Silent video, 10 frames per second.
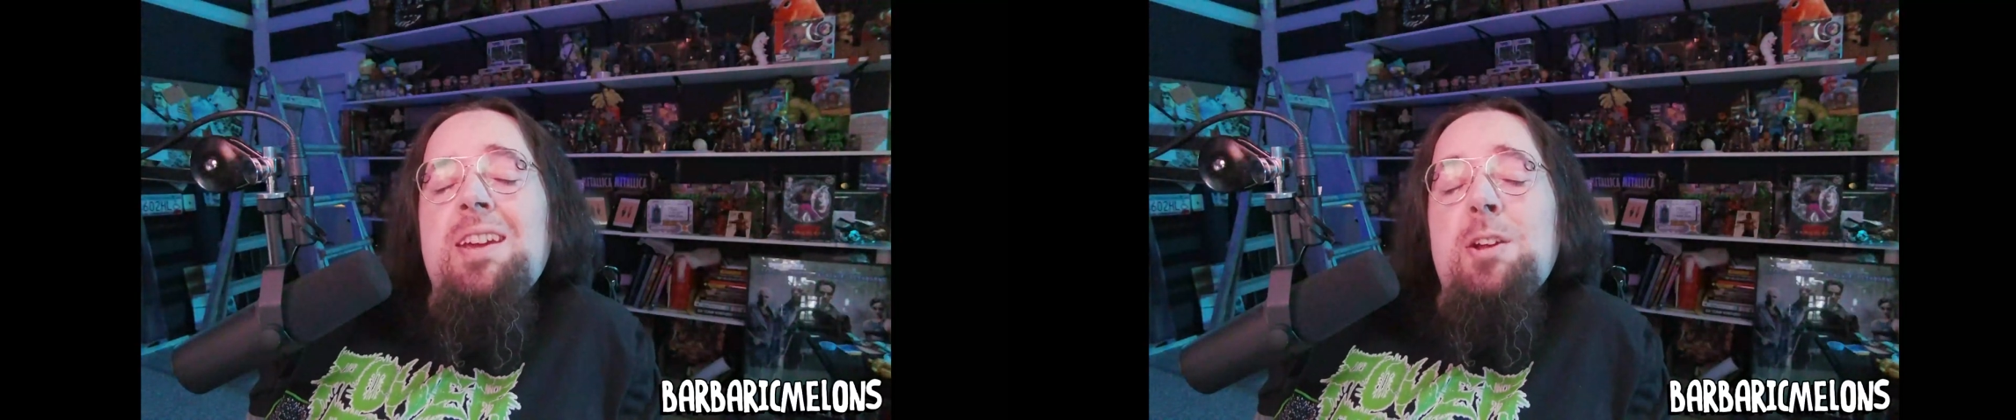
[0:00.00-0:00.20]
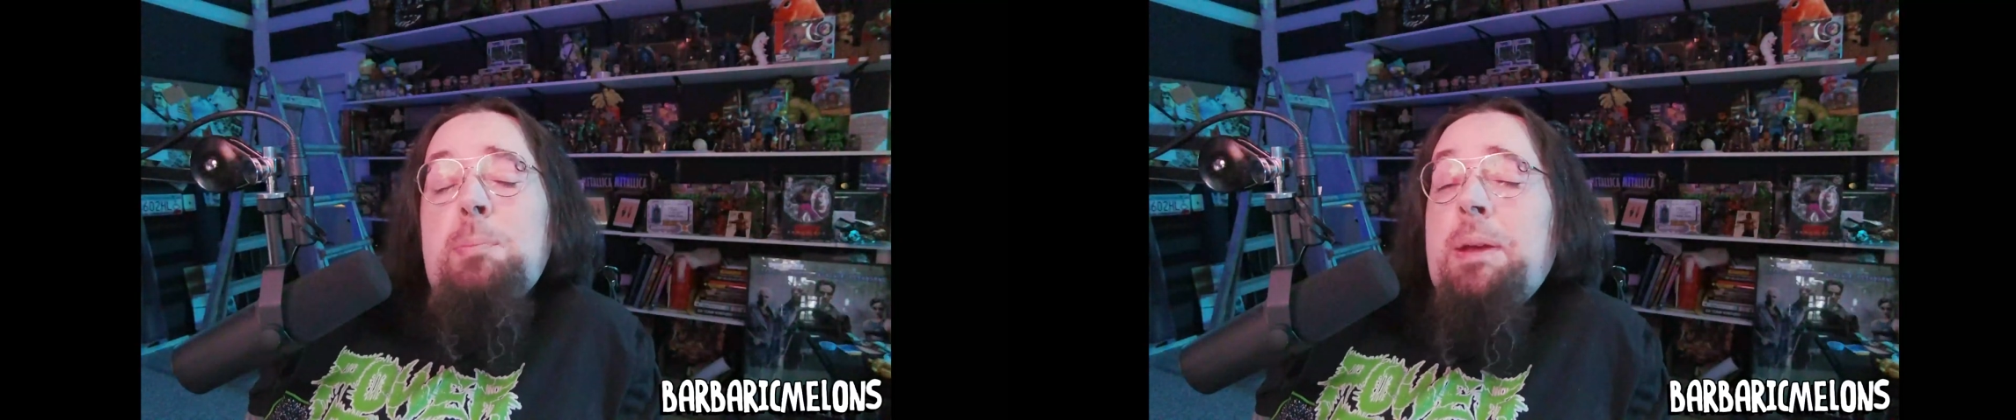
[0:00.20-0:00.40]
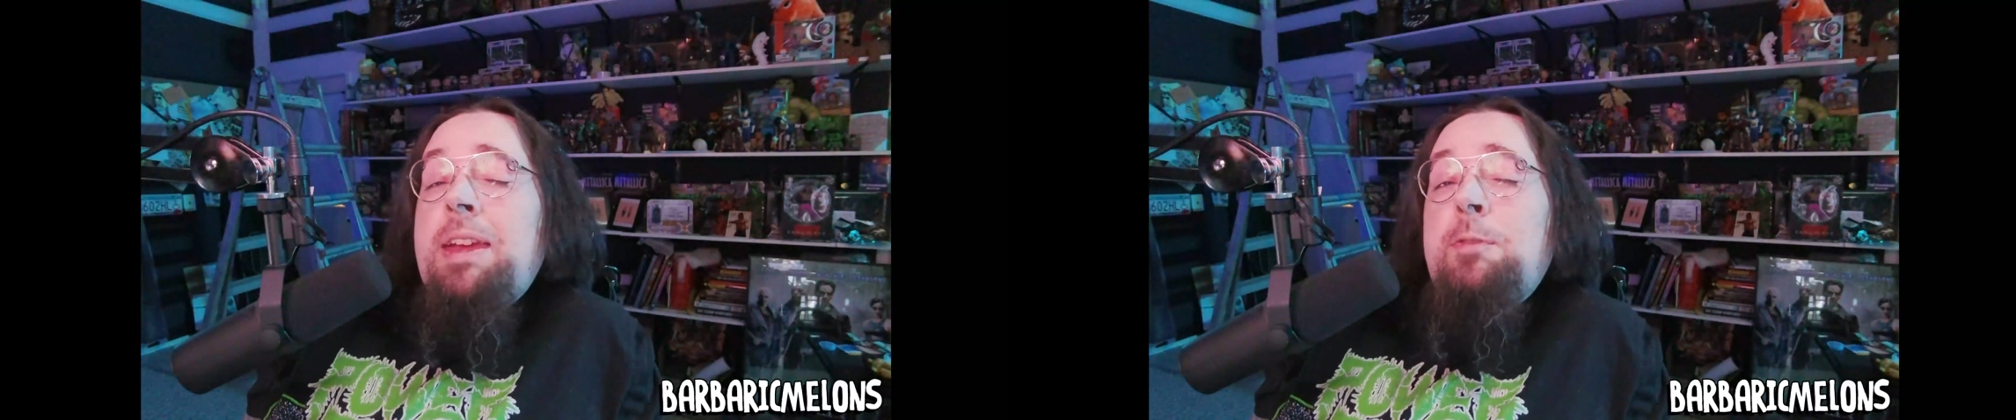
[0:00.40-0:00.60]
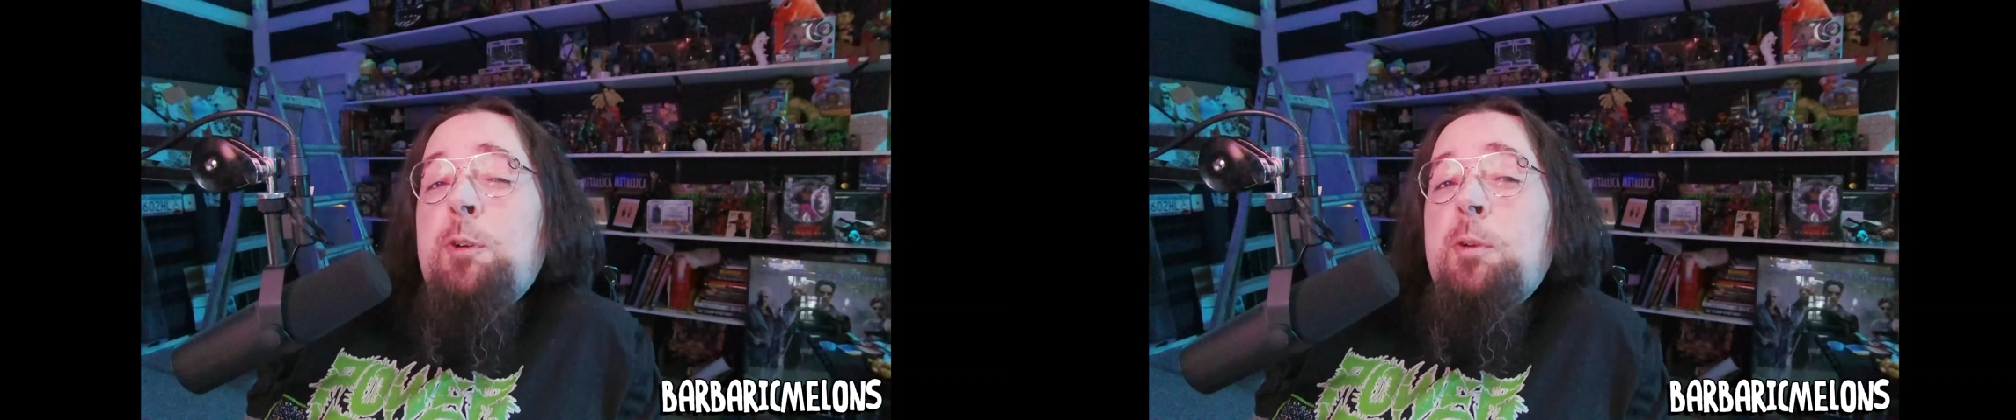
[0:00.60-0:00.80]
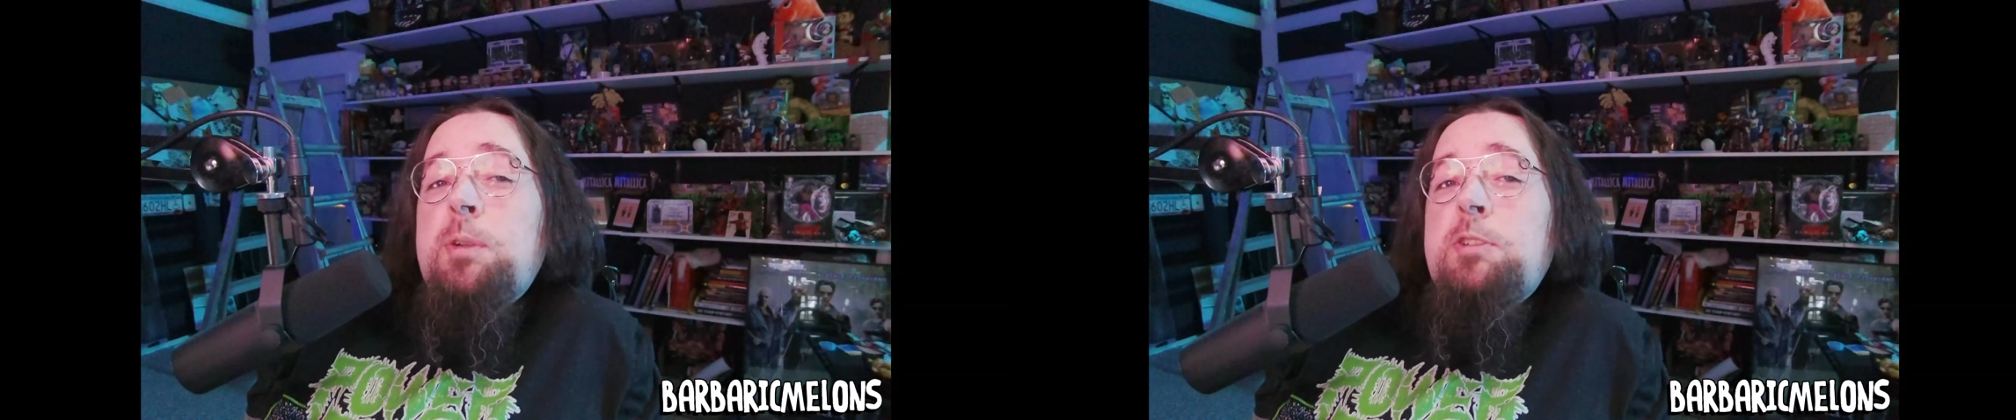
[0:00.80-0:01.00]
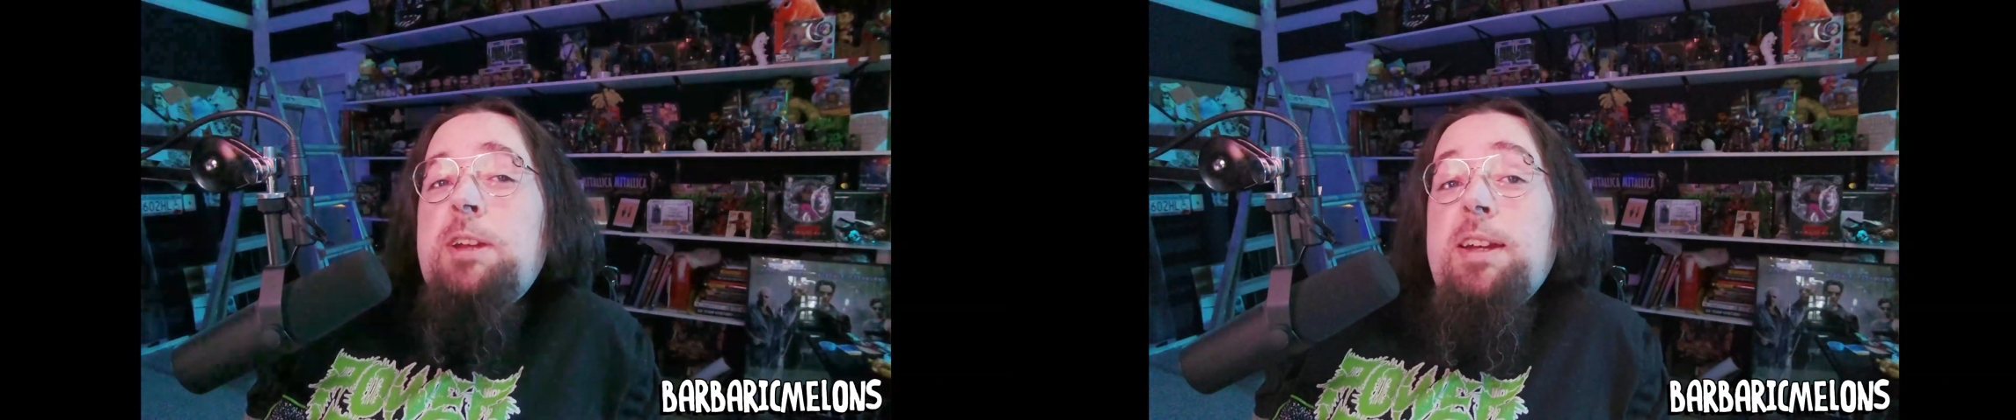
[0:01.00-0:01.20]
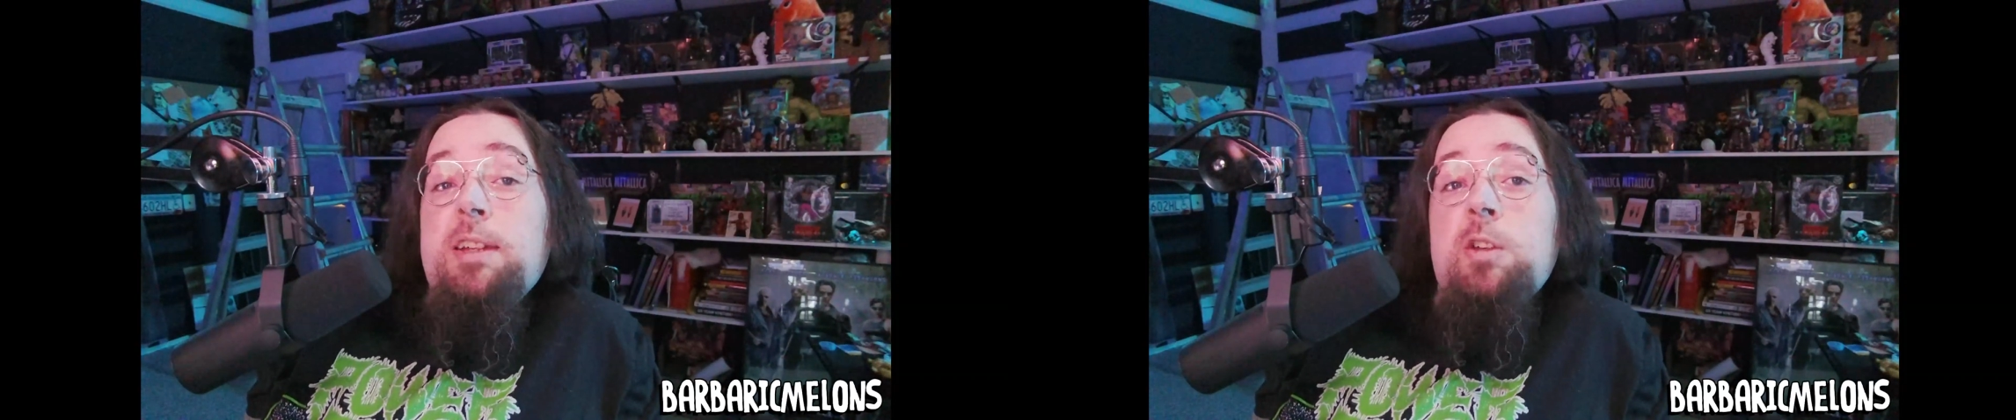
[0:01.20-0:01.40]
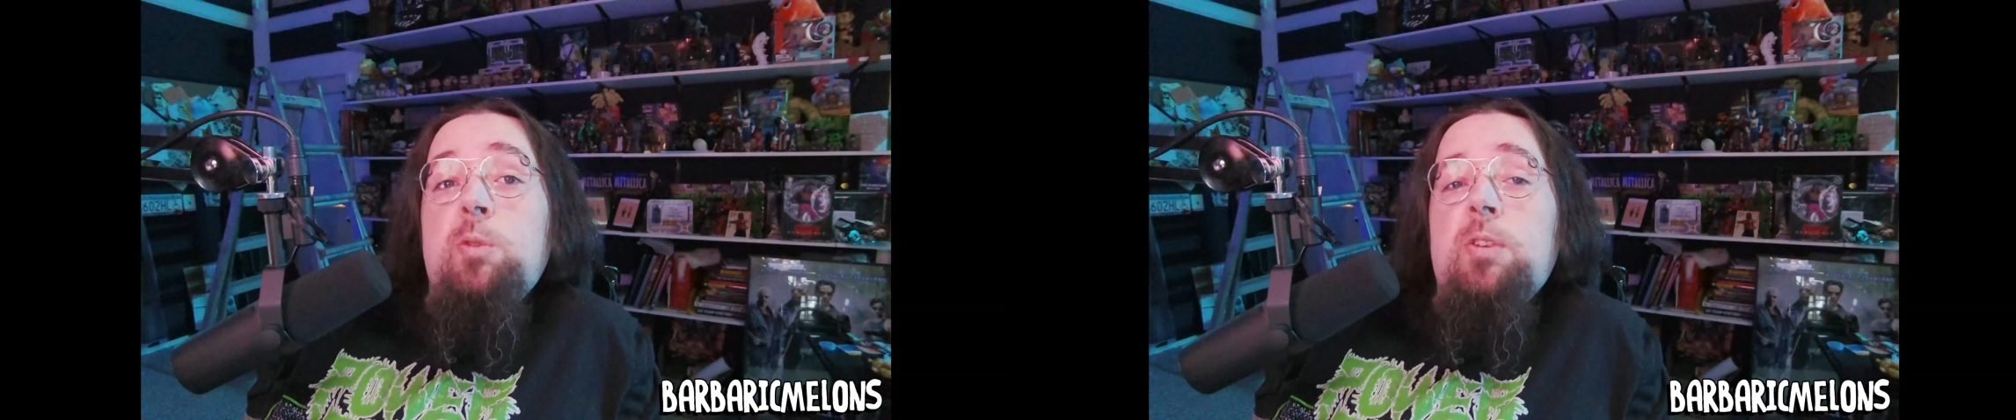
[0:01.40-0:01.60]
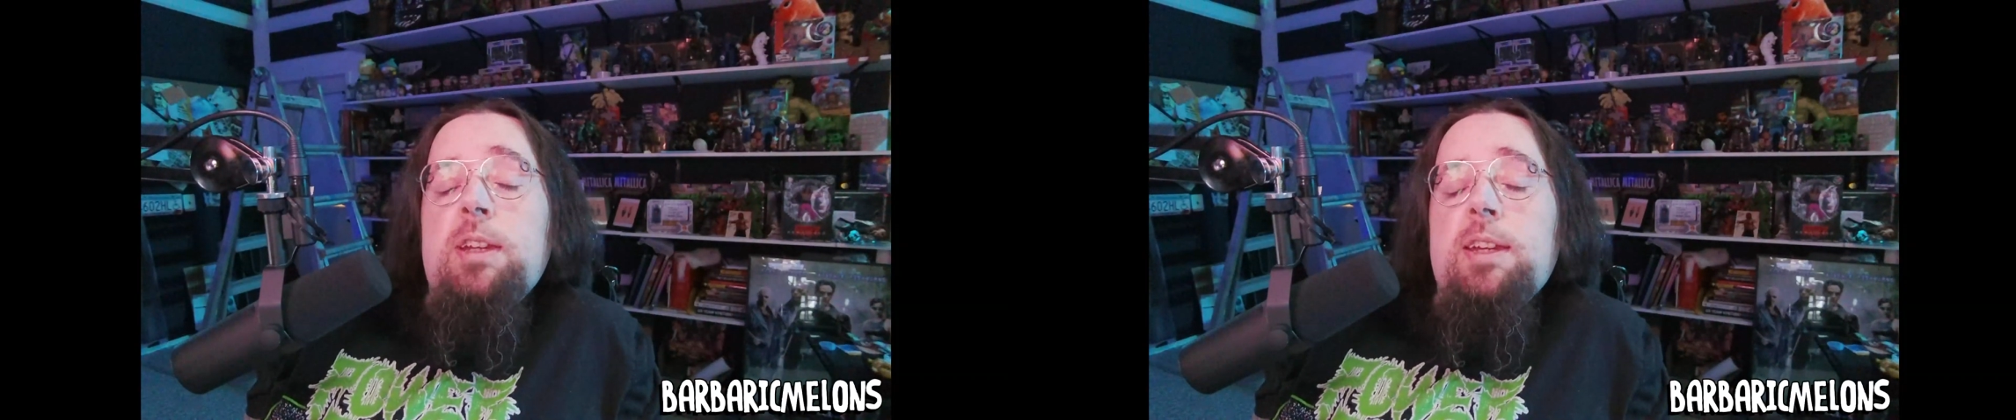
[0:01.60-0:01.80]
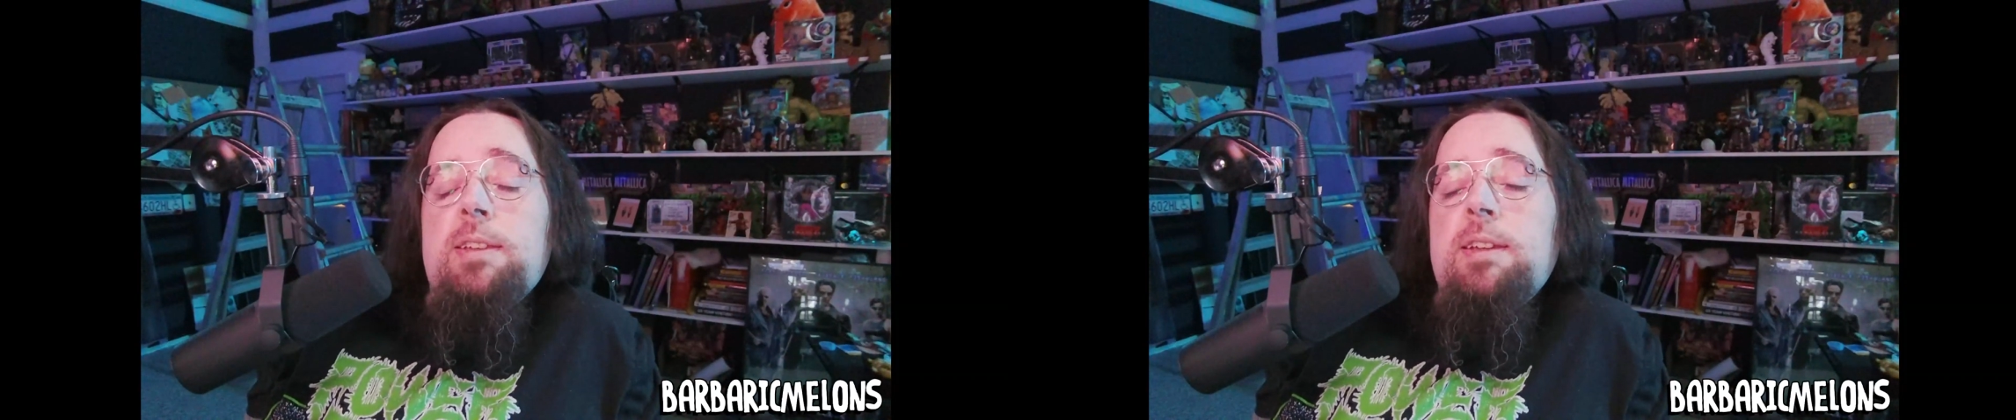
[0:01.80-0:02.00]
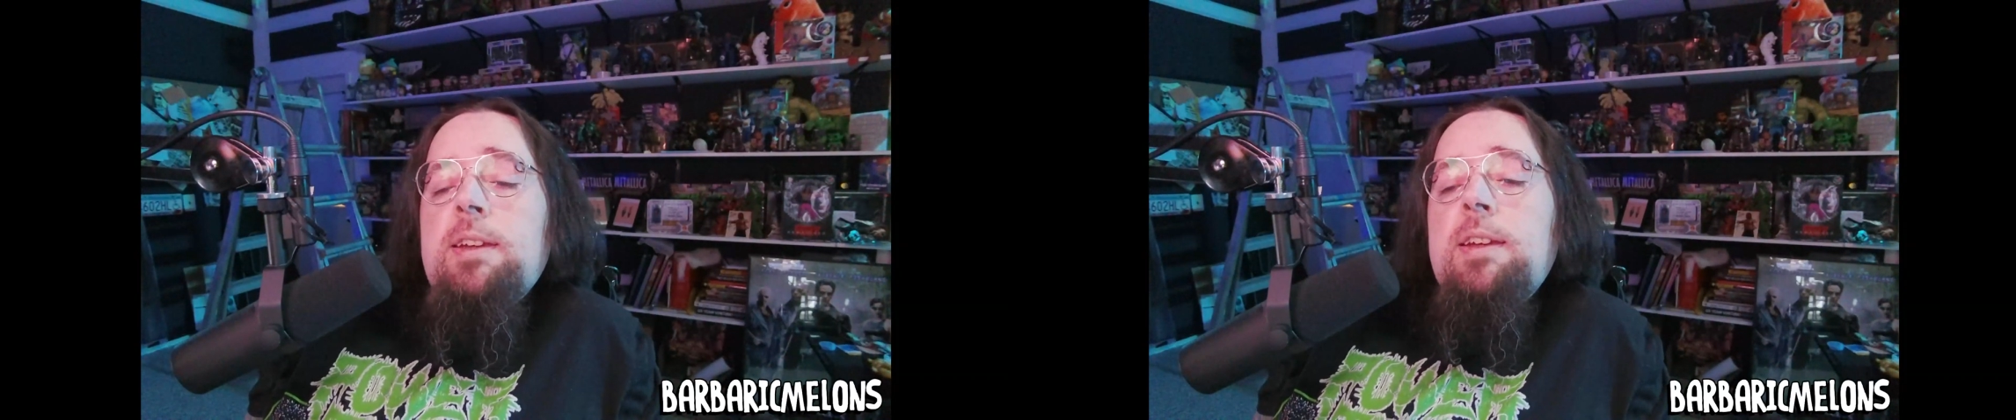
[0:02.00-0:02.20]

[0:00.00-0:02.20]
you're paying for it when you're not using it.